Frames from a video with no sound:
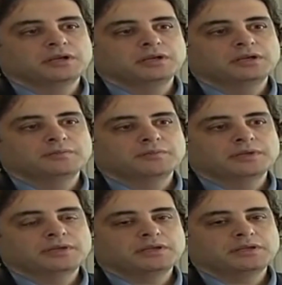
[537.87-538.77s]

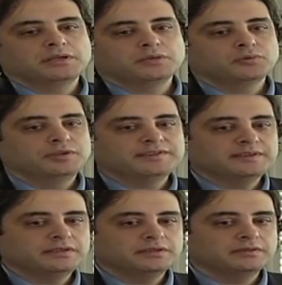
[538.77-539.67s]
You know, when you
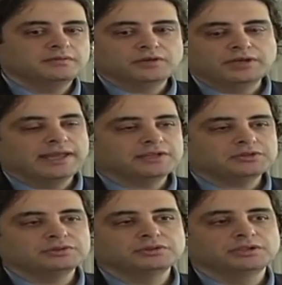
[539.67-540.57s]
see a very
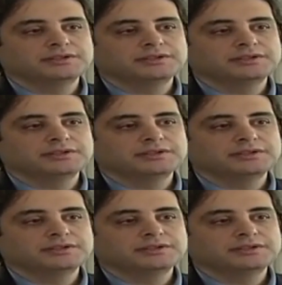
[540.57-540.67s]
natural,